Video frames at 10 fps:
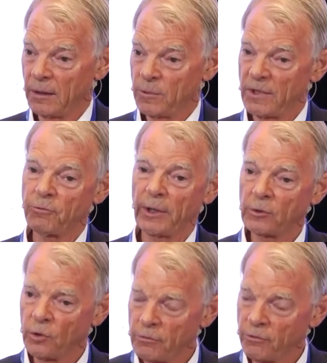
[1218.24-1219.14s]
If we
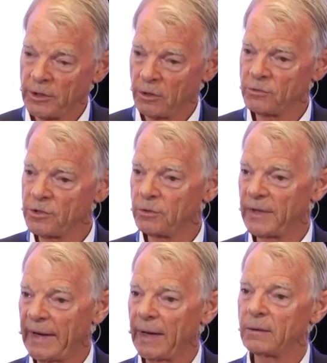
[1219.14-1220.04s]
don't do
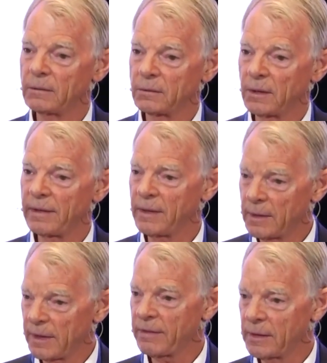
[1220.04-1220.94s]
that,
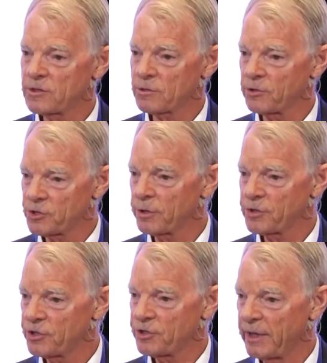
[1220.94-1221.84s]
and I think it's a
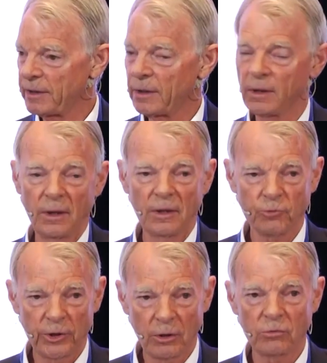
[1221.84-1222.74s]
research agenda, if
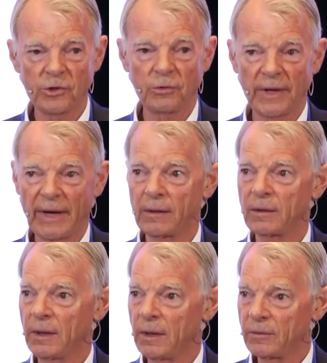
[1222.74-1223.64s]
we don't do
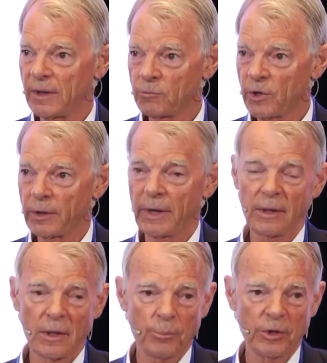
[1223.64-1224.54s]
that, then we're going to
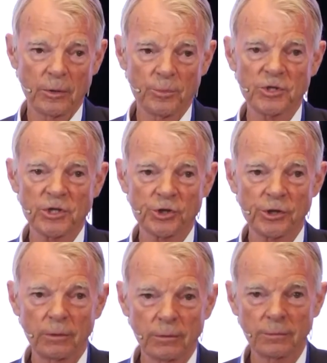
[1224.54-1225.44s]
end up in the
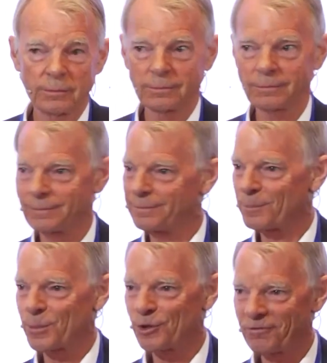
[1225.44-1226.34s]
position,
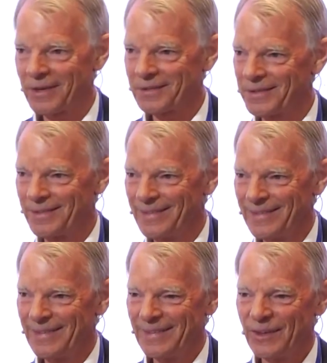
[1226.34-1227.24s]
perfect,
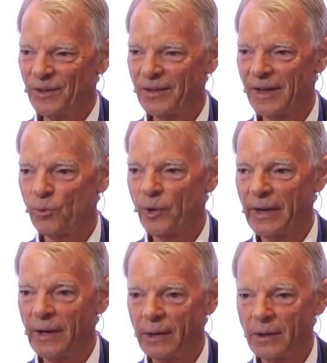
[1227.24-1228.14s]
that
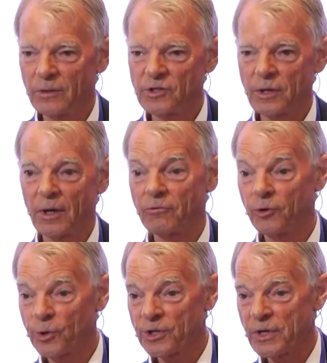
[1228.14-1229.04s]
we start
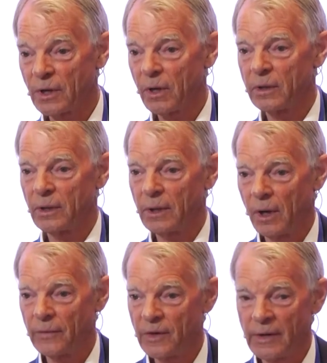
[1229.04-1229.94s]
focusing
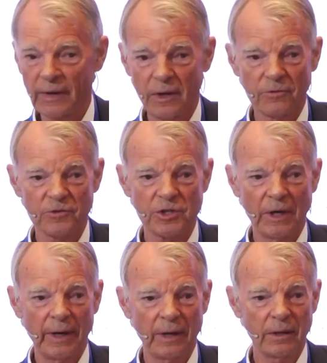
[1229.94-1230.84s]
on the negative
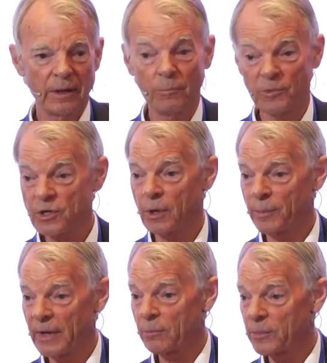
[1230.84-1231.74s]
side and then start making